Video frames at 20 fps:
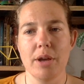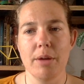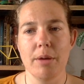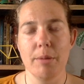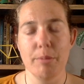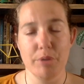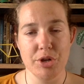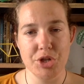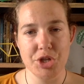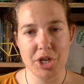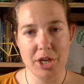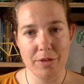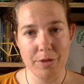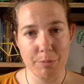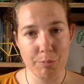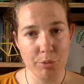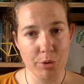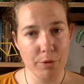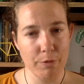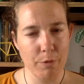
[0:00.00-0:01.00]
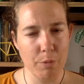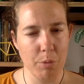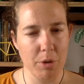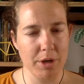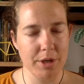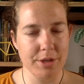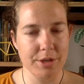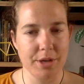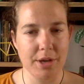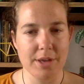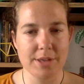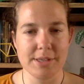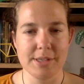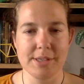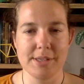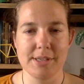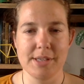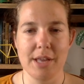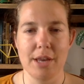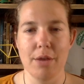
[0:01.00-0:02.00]
appreciate the book for what it does
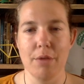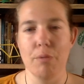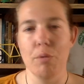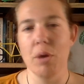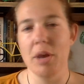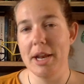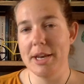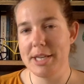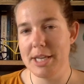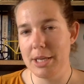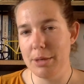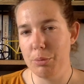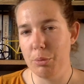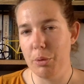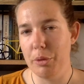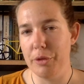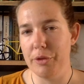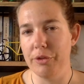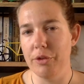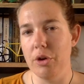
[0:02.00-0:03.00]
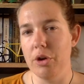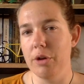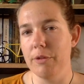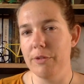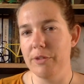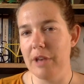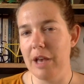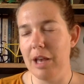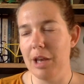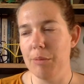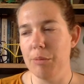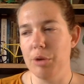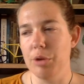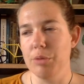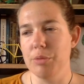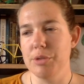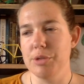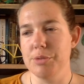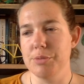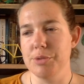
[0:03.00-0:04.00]
instead of what I did with The Song of
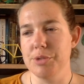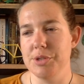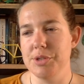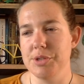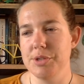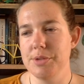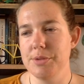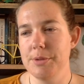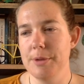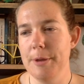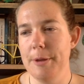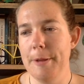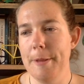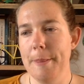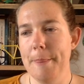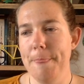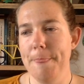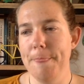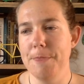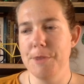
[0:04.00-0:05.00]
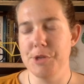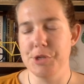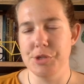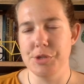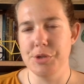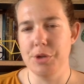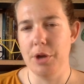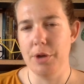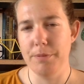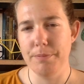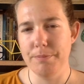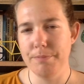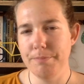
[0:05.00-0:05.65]
Solomon, which was just not